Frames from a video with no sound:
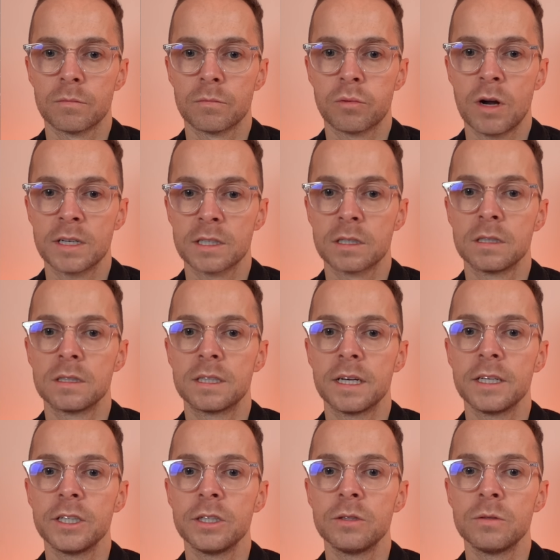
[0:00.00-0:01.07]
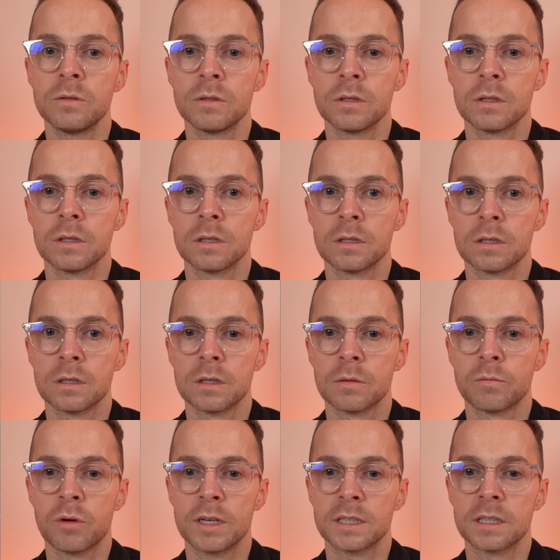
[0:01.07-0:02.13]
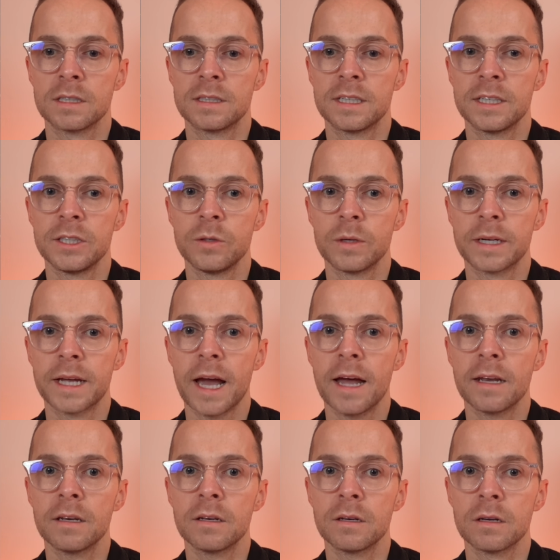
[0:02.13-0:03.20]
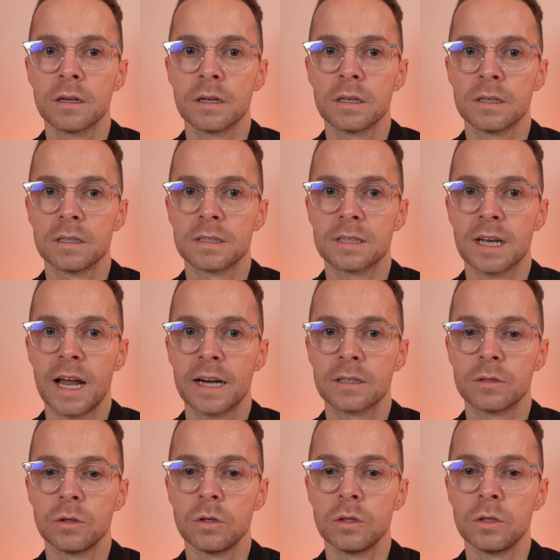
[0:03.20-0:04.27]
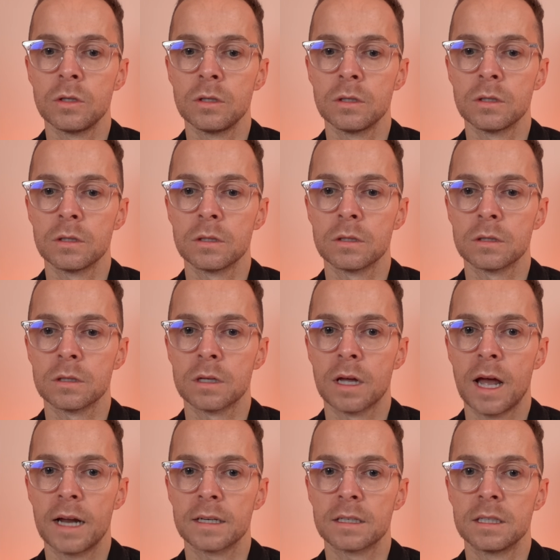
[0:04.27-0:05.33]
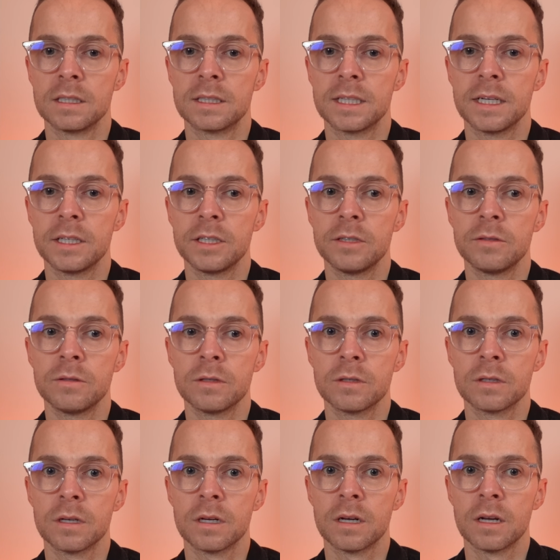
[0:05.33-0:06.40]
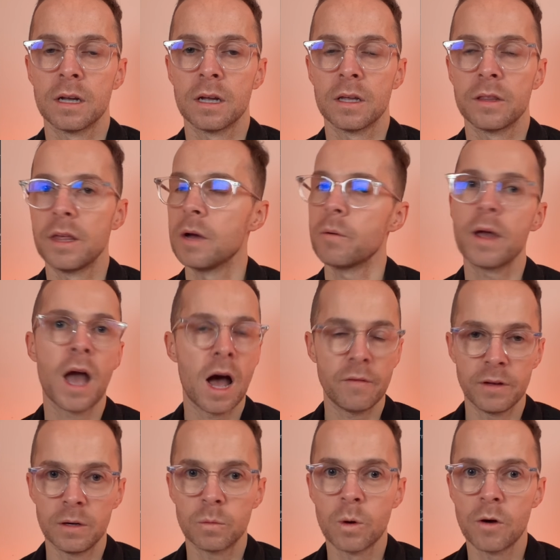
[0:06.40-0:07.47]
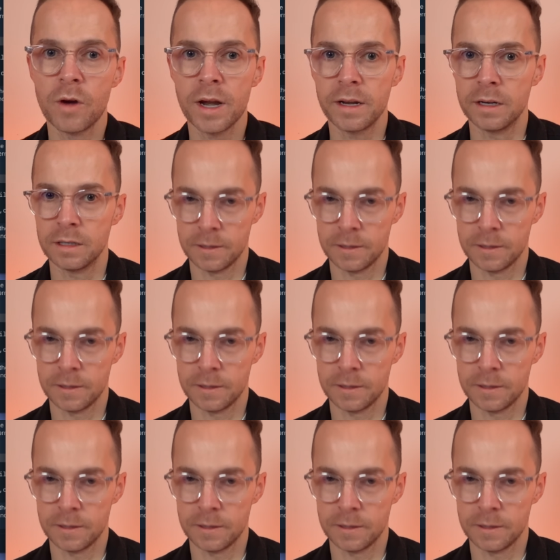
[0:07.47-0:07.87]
press continue again, select all and continue. There we have it, we're in.